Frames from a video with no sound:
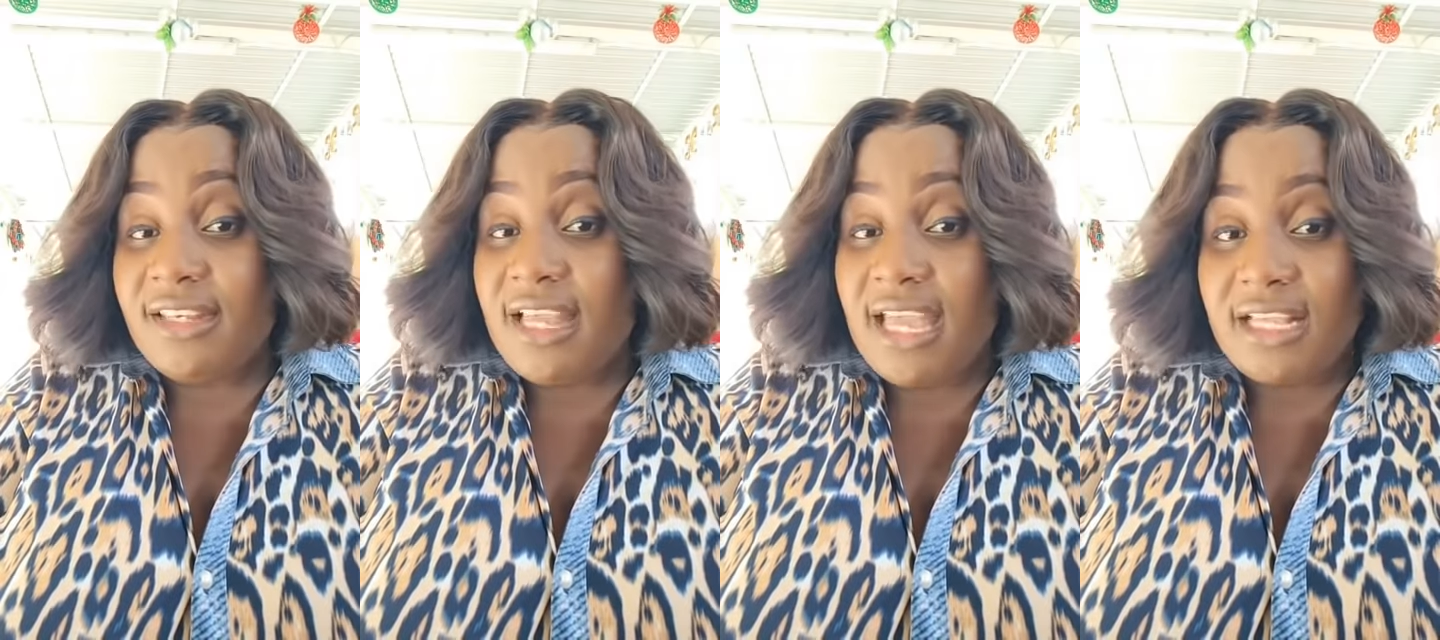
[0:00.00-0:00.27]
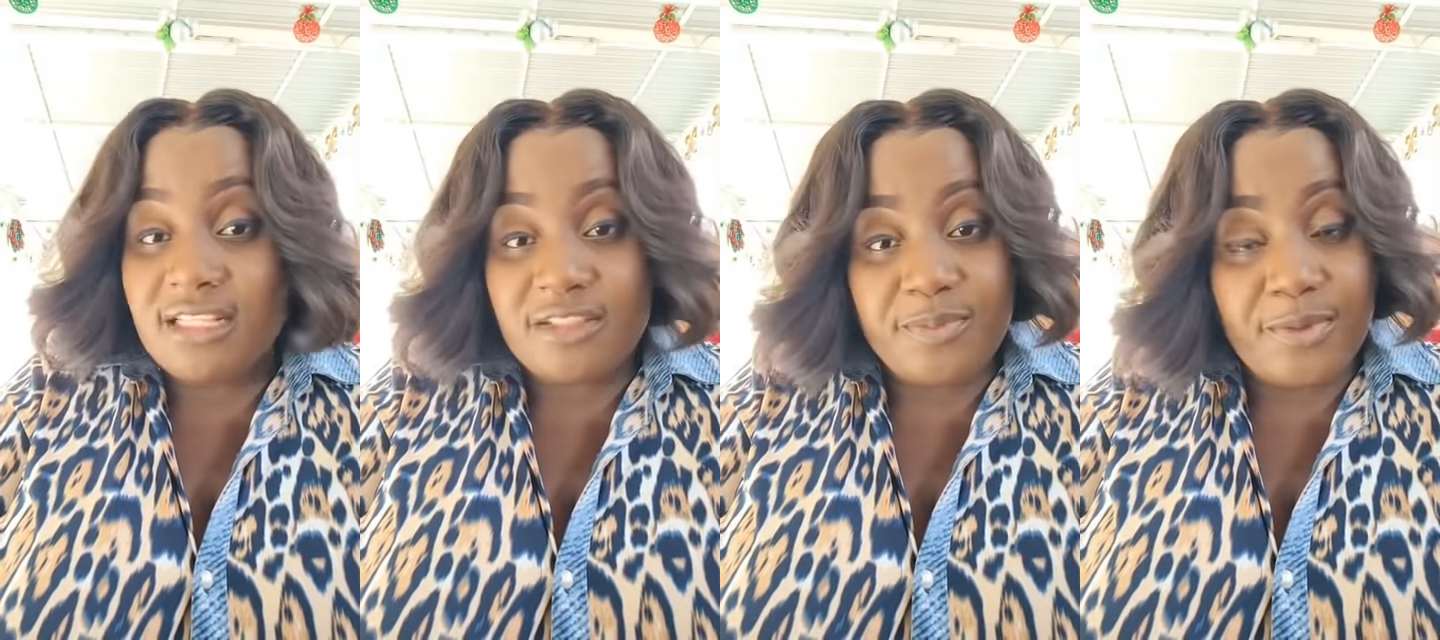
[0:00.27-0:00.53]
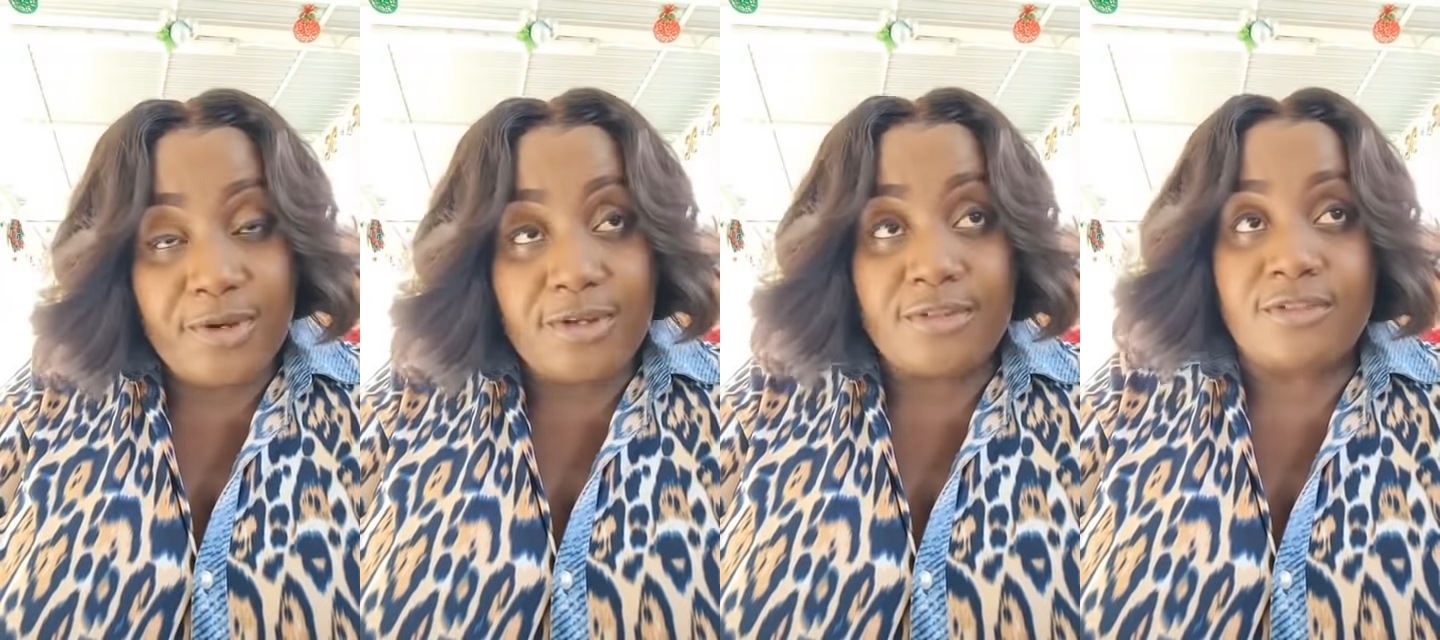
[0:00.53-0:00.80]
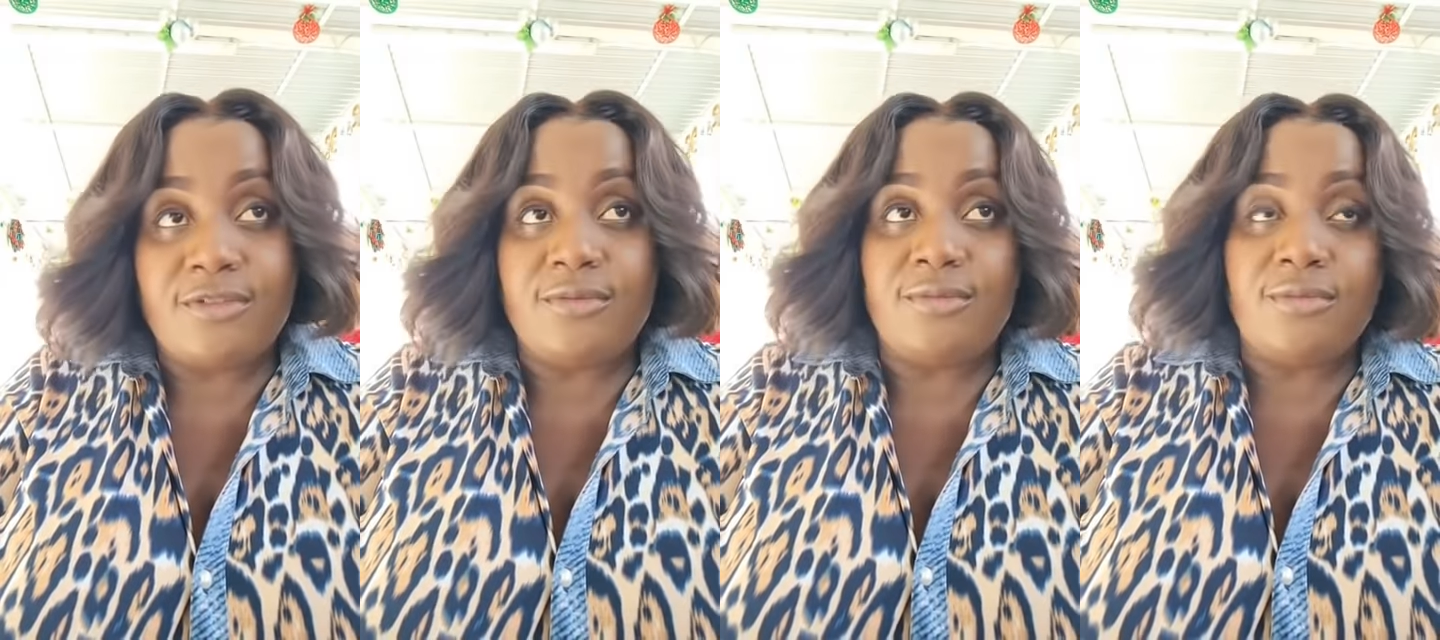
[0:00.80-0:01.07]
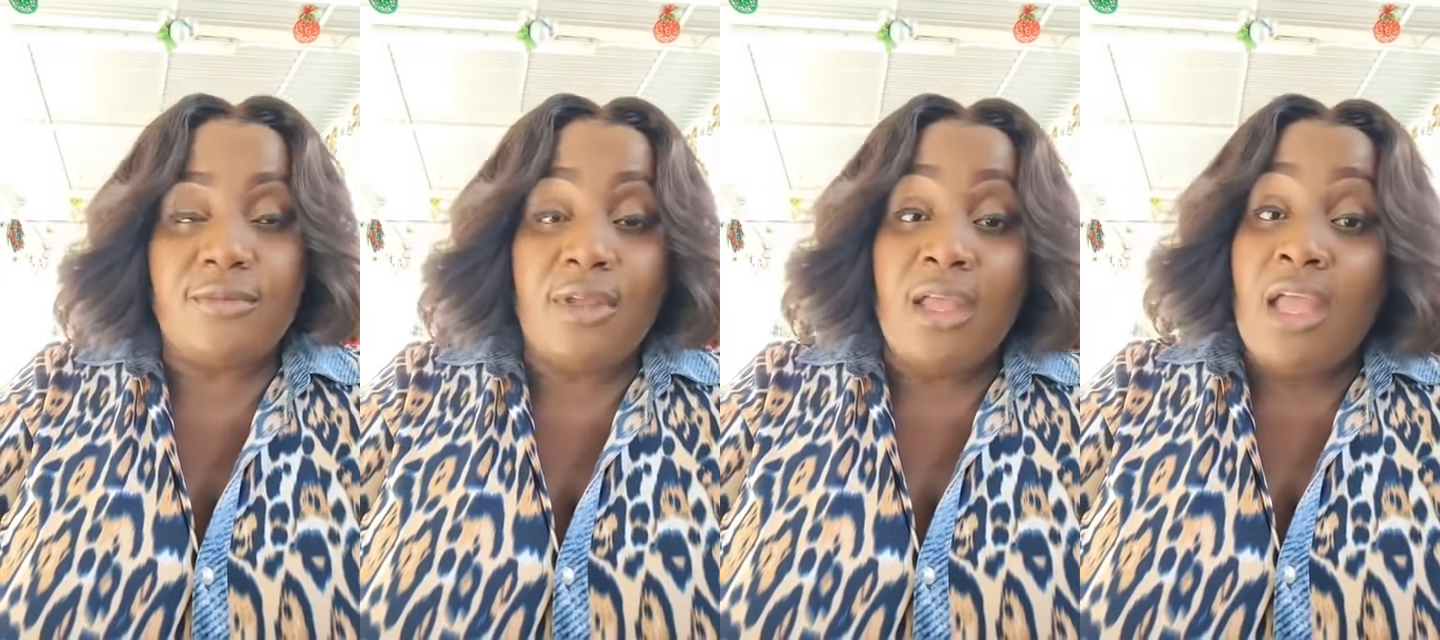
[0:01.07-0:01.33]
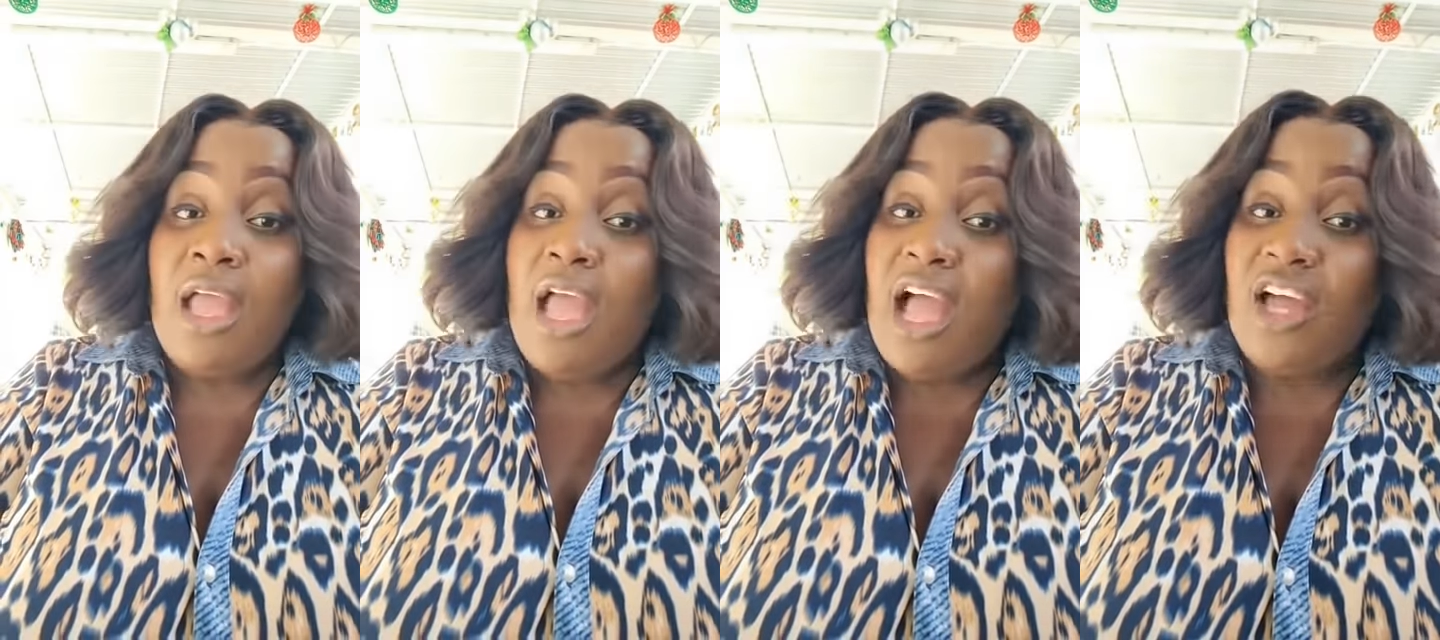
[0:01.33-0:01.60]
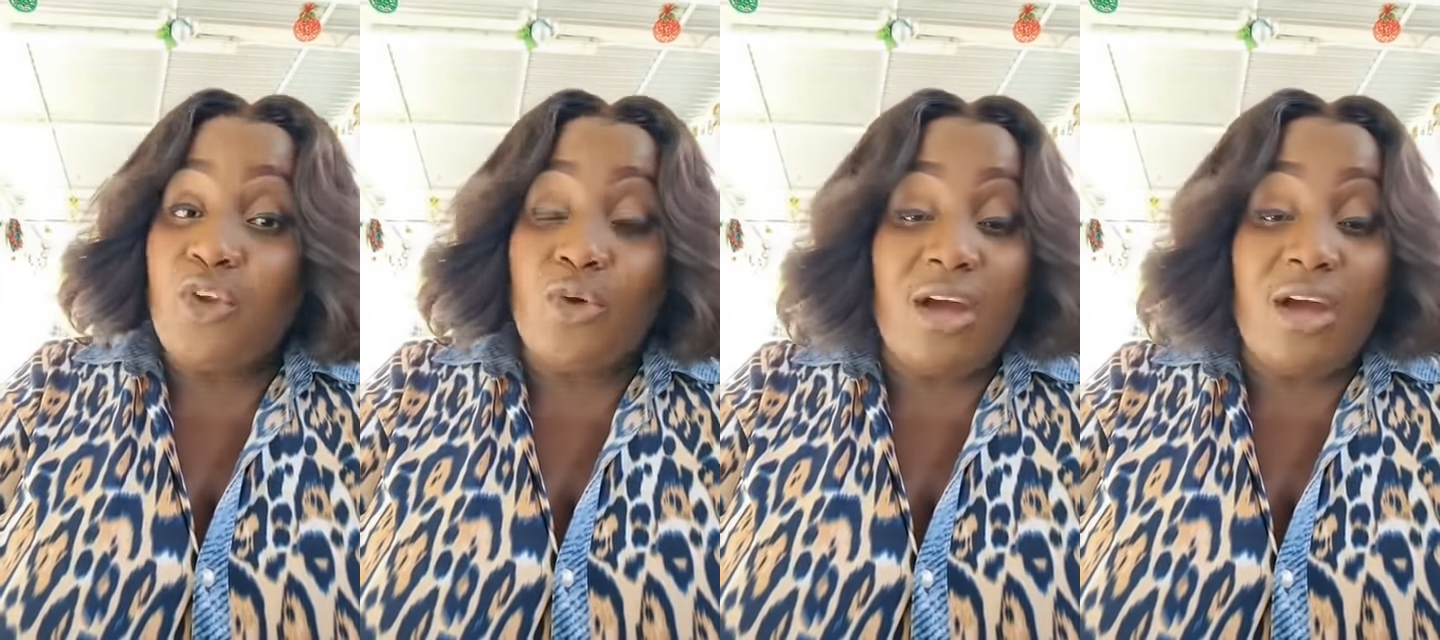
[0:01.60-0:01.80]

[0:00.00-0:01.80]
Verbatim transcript: nice person. I